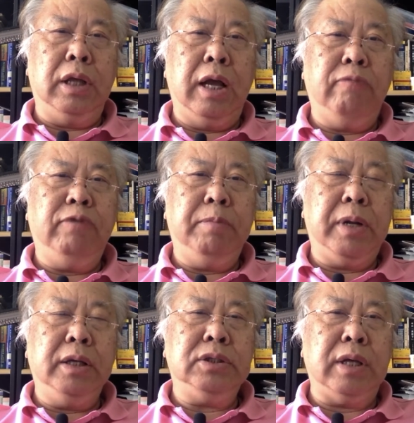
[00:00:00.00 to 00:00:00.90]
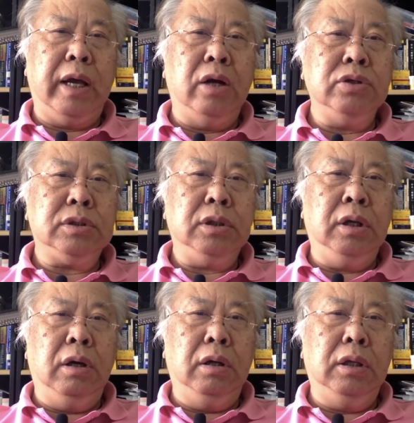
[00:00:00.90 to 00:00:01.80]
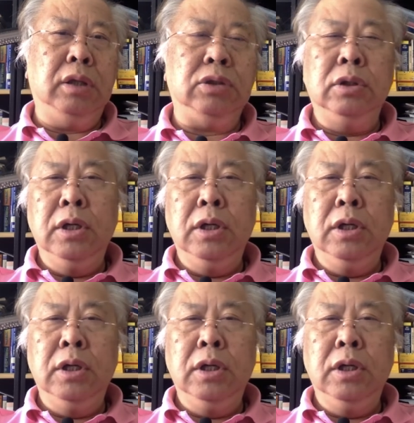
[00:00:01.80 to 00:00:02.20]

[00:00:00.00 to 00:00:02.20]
every place else in order to